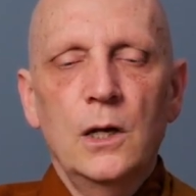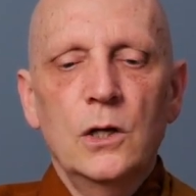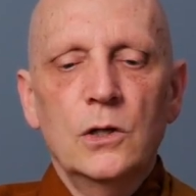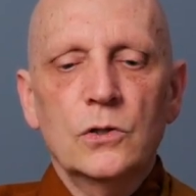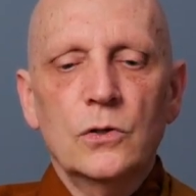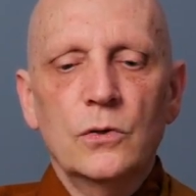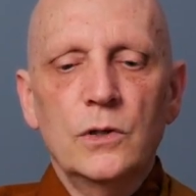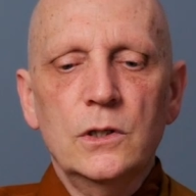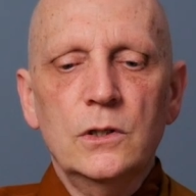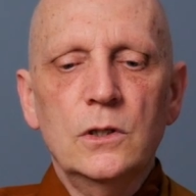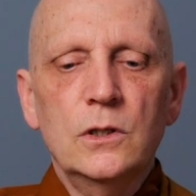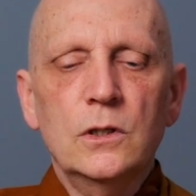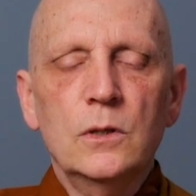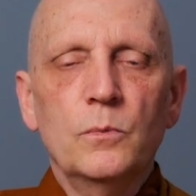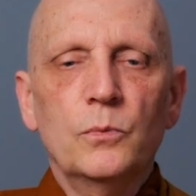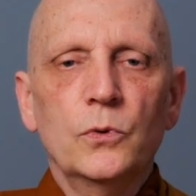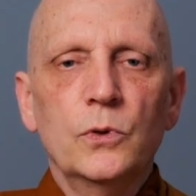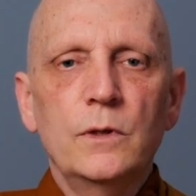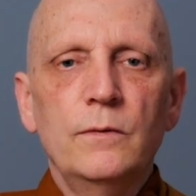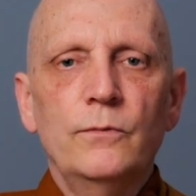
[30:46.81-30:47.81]
So this is a
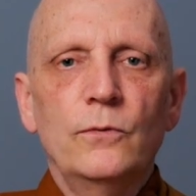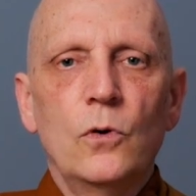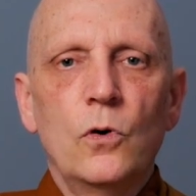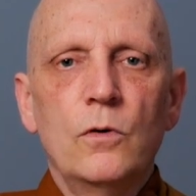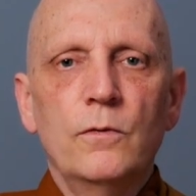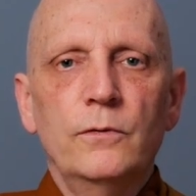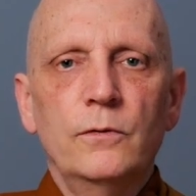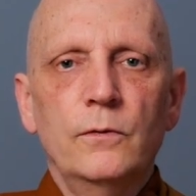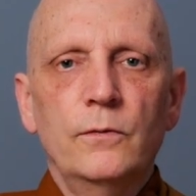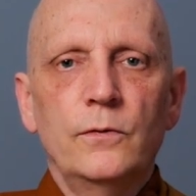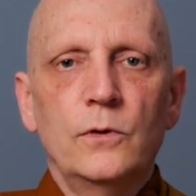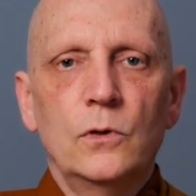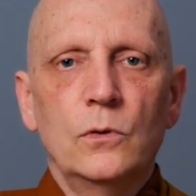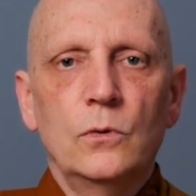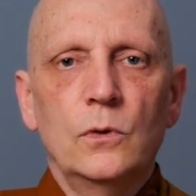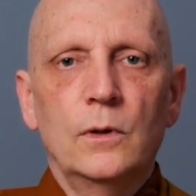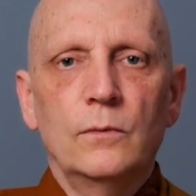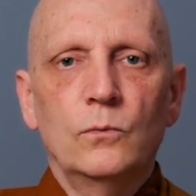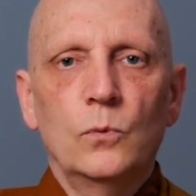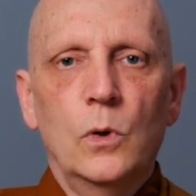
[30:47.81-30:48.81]
brief
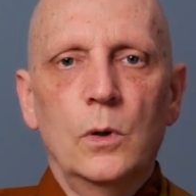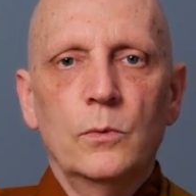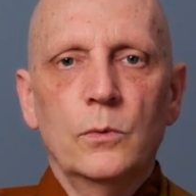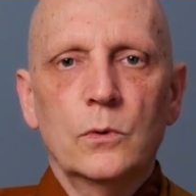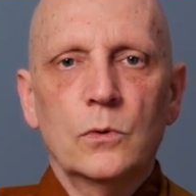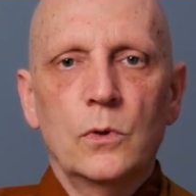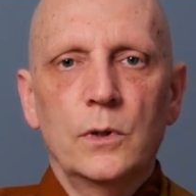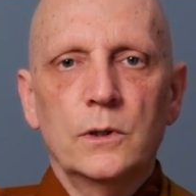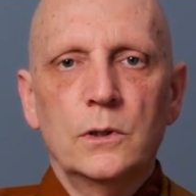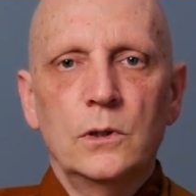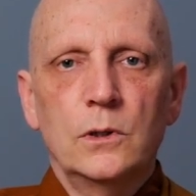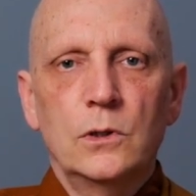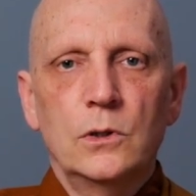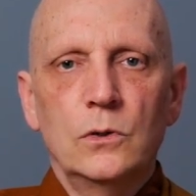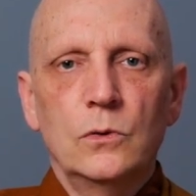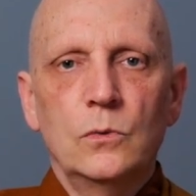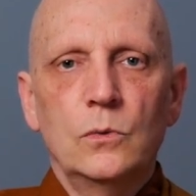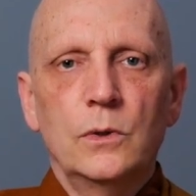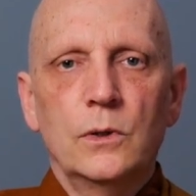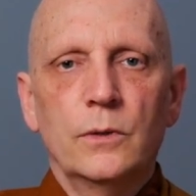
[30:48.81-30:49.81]
overview of what we're going to
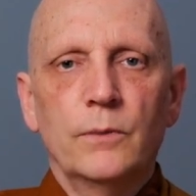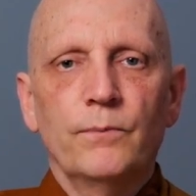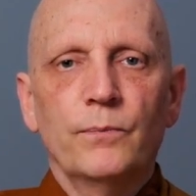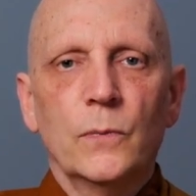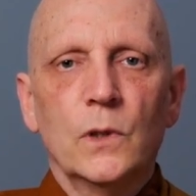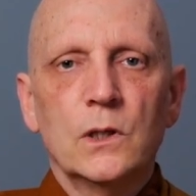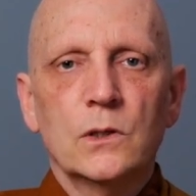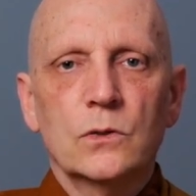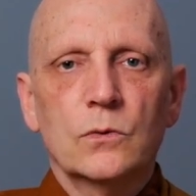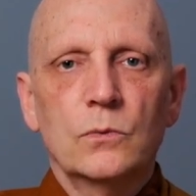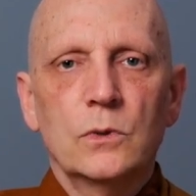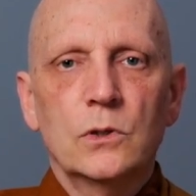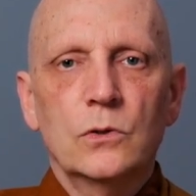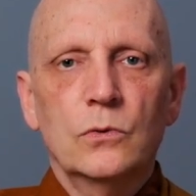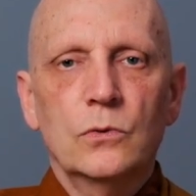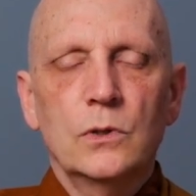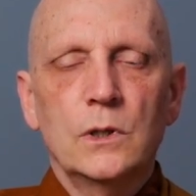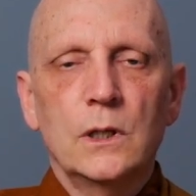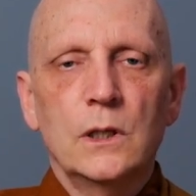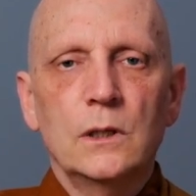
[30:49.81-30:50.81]
do with this
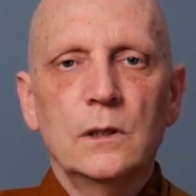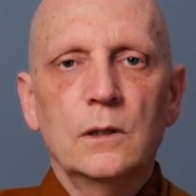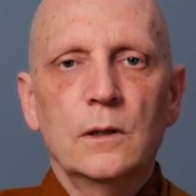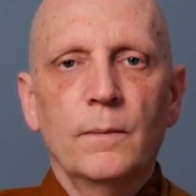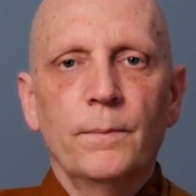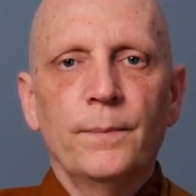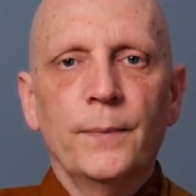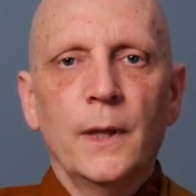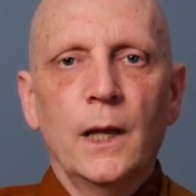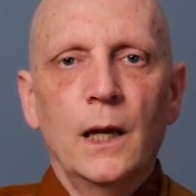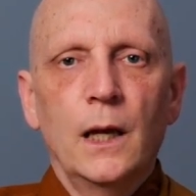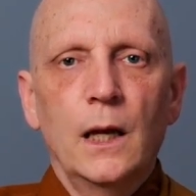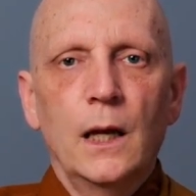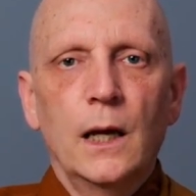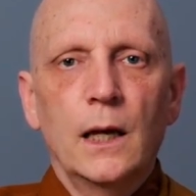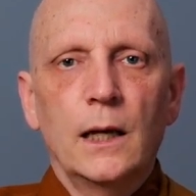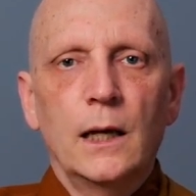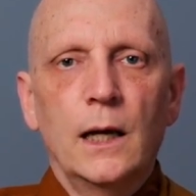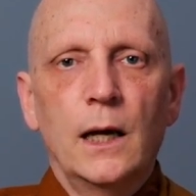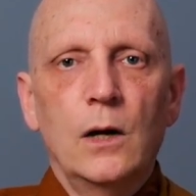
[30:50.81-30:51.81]
retreat
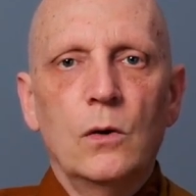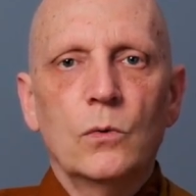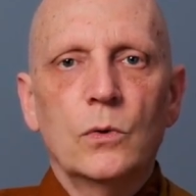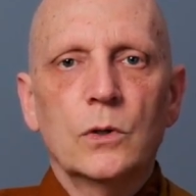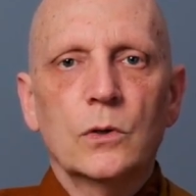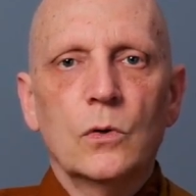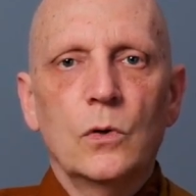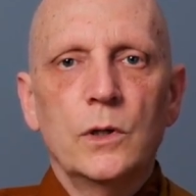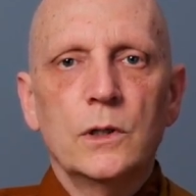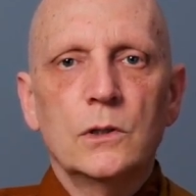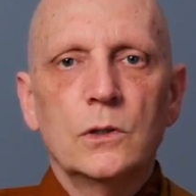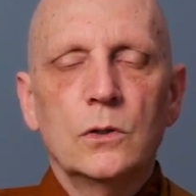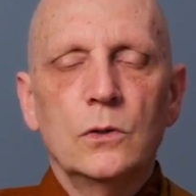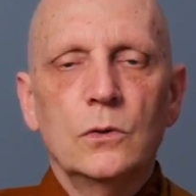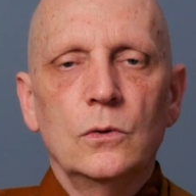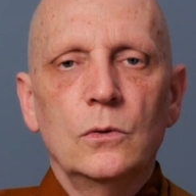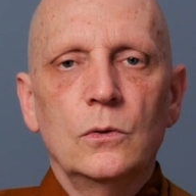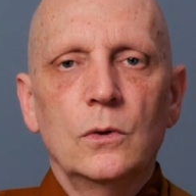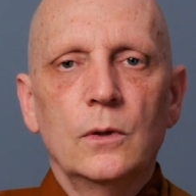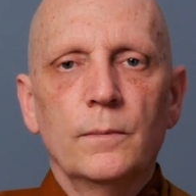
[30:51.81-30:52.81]
and how we're going
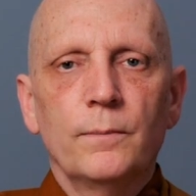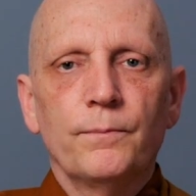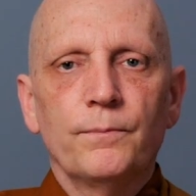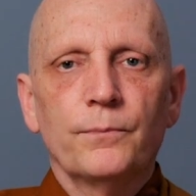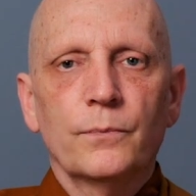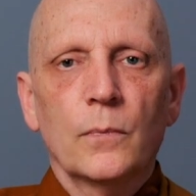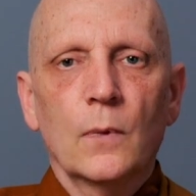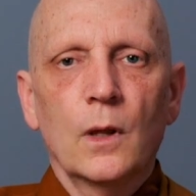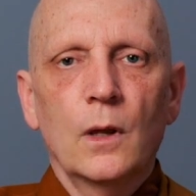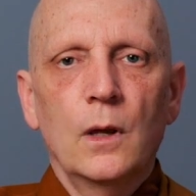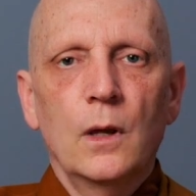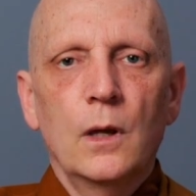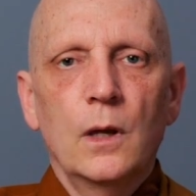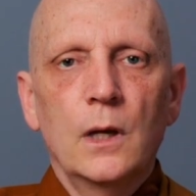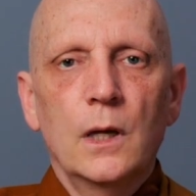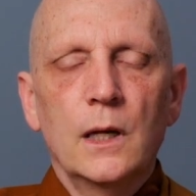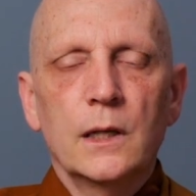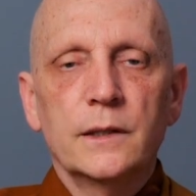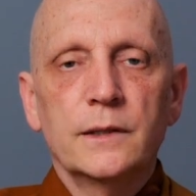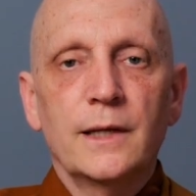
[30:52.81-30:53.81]
to
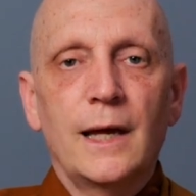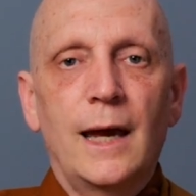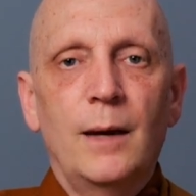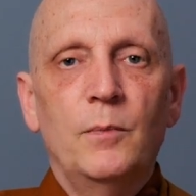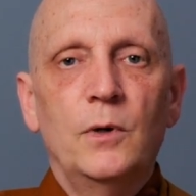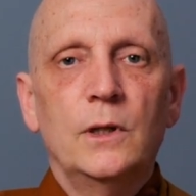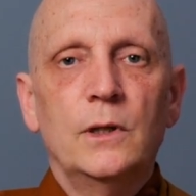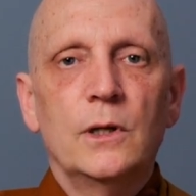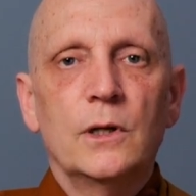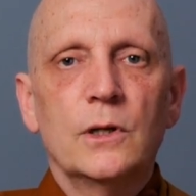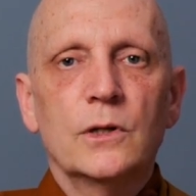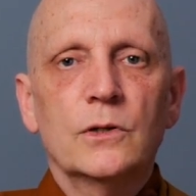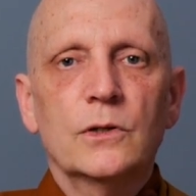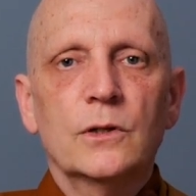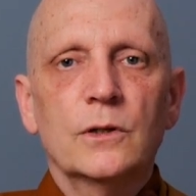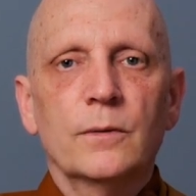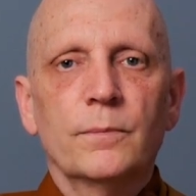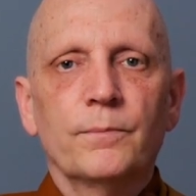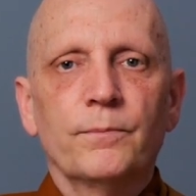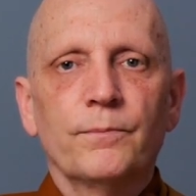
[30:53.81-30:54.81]
examine this.